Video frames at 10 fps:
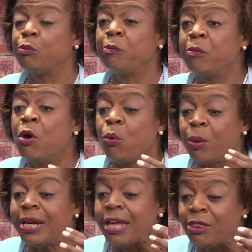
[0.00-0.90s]
When,
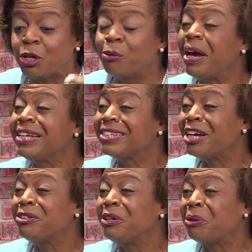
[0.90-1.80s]
when in the greatest
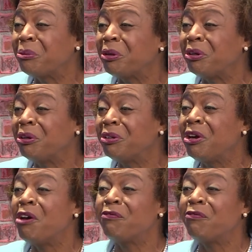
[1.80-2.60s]
country in the world,